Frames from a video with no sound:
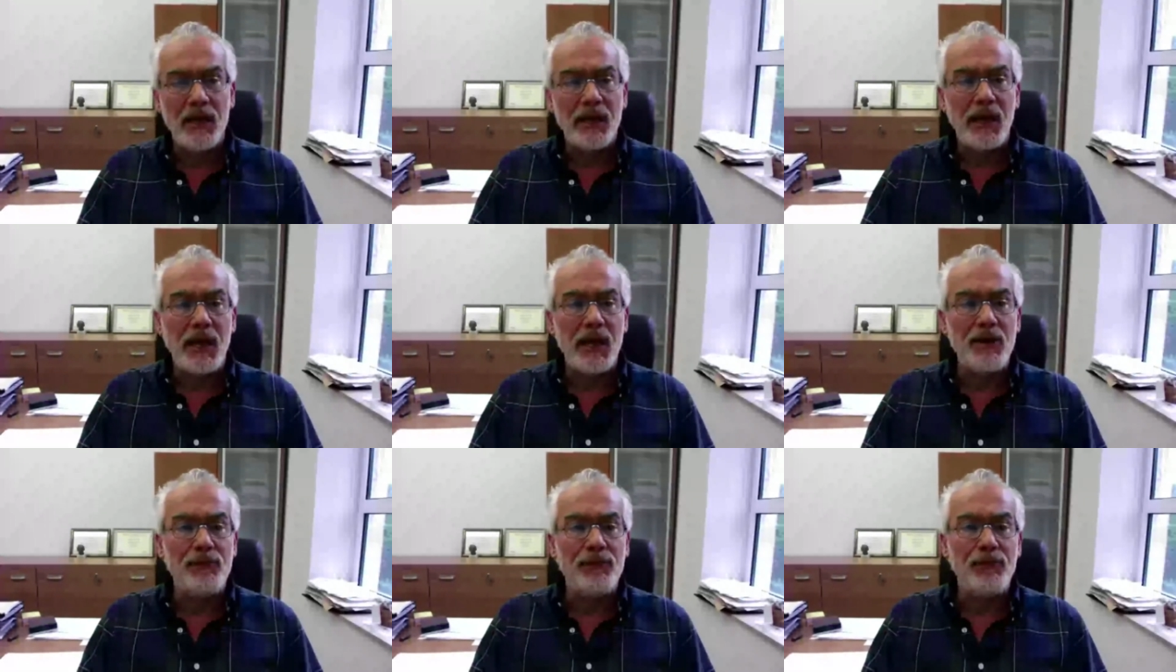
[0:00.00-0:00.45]

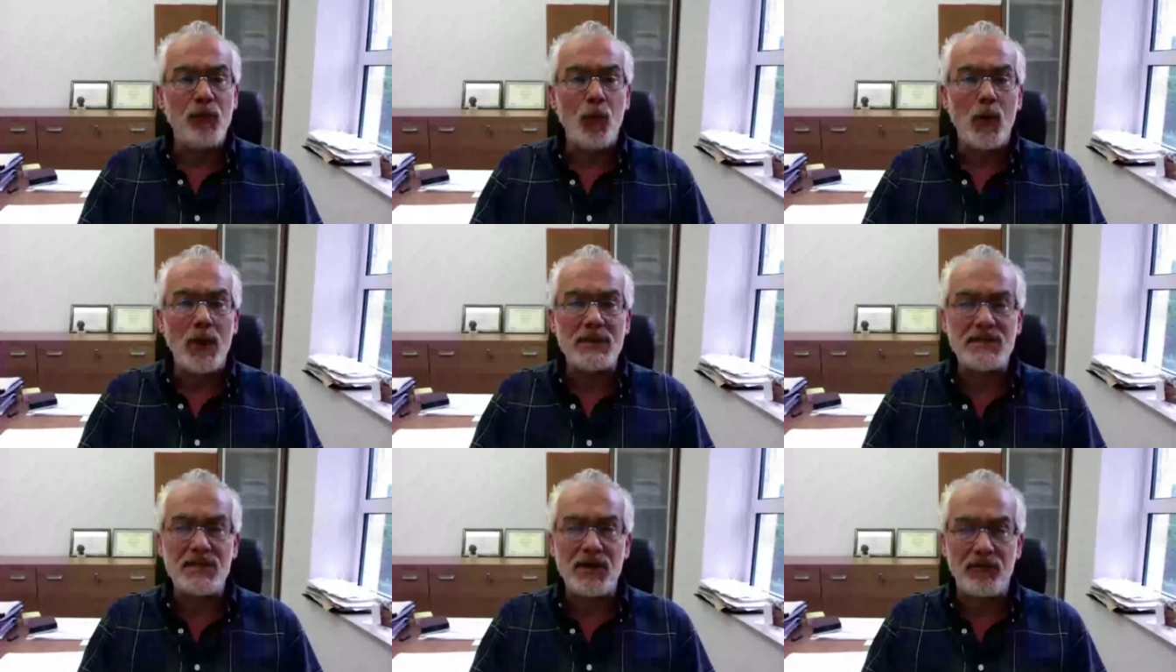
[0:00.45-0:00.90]

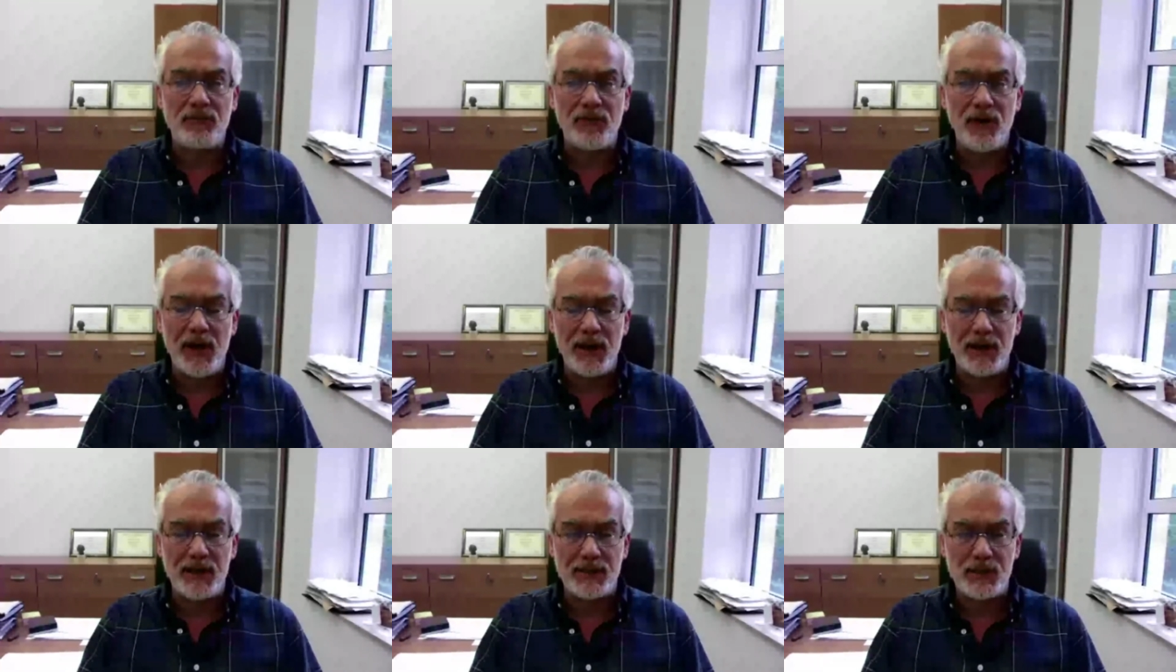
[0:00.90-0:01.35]
influenza
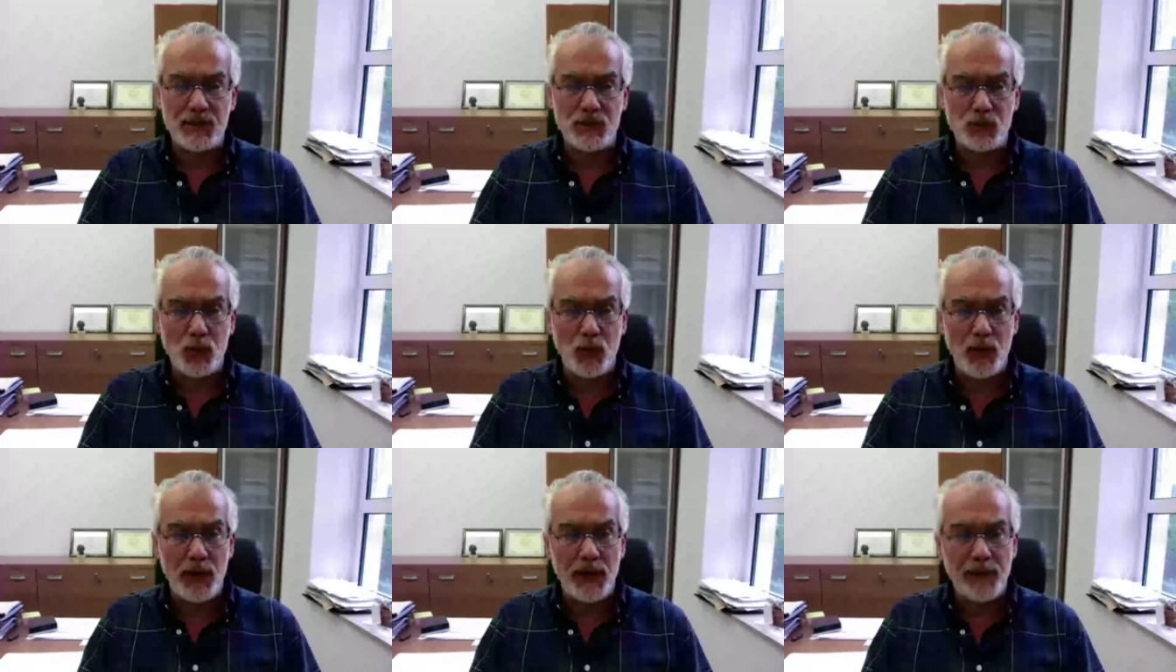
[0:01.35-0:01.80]
viruses,
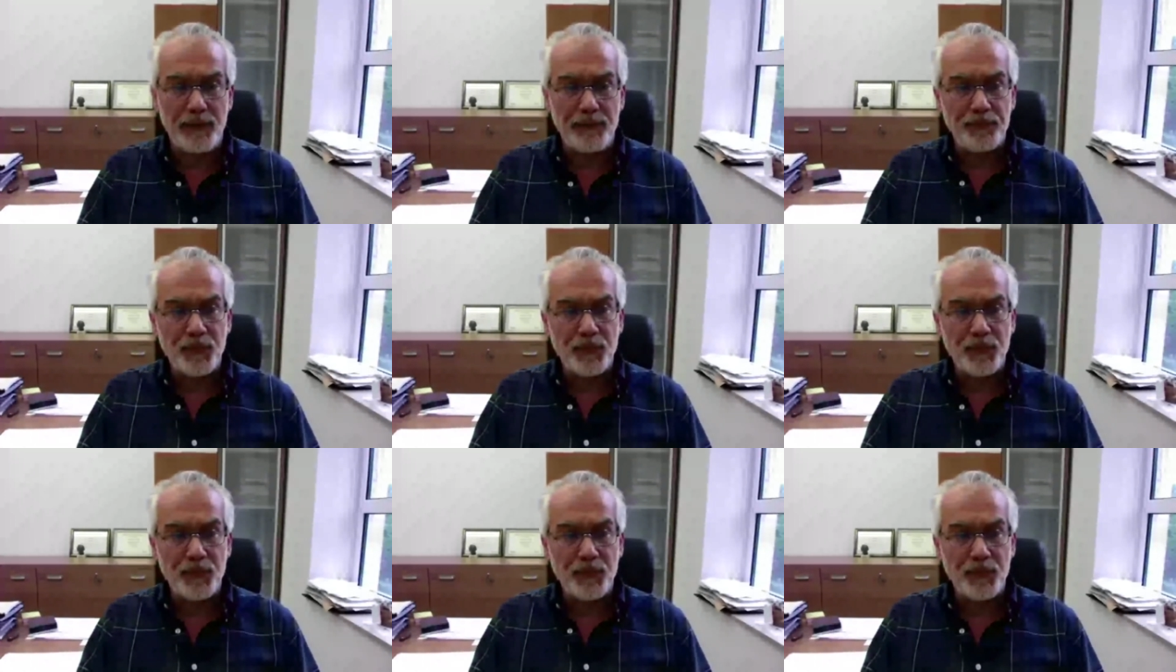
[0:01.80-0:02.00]
where